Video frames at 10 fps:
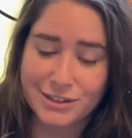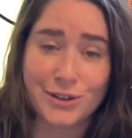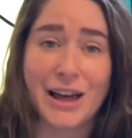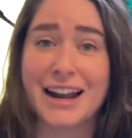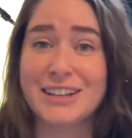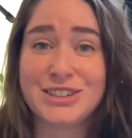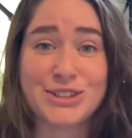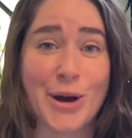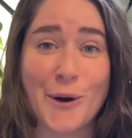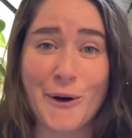So that is
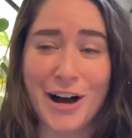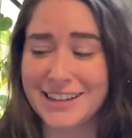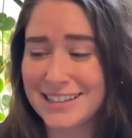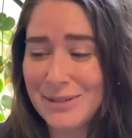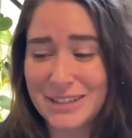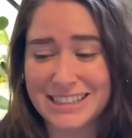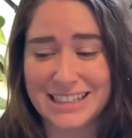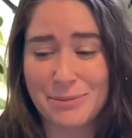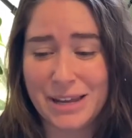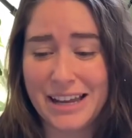so awesome. This is
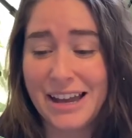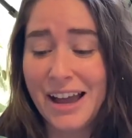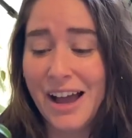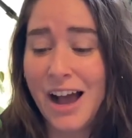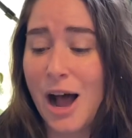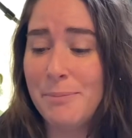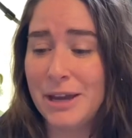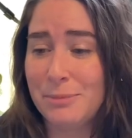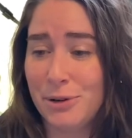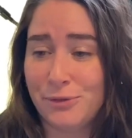going to be a
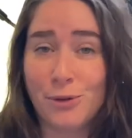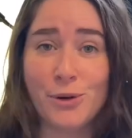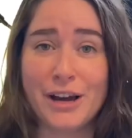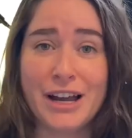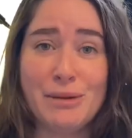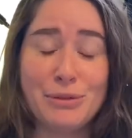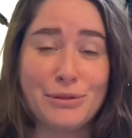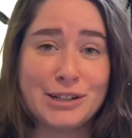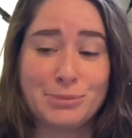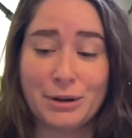big, beautiful Hoya
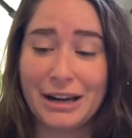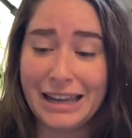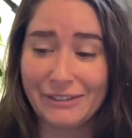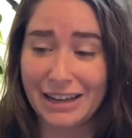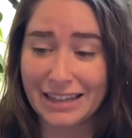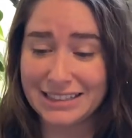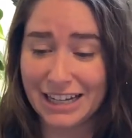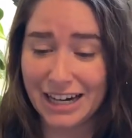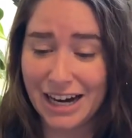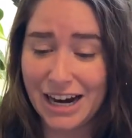before spring even gets
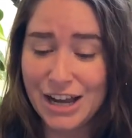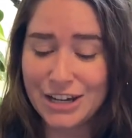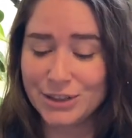here.